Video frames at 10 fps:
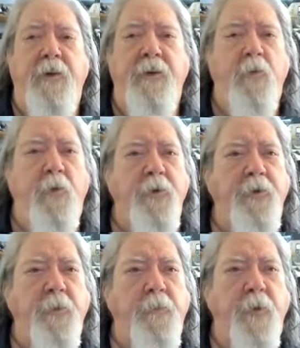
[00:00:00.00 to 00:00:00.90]
and we're
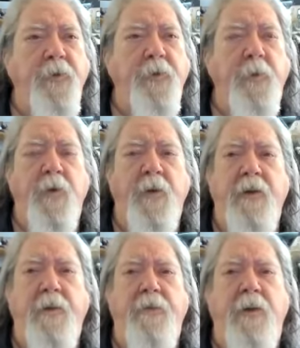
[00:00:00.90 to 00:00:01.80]
supposed to
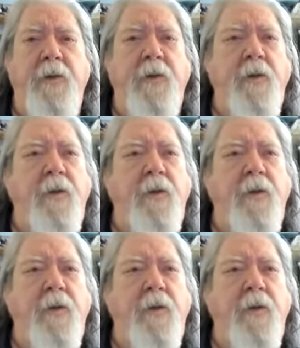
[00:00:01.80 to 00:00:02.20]
believe that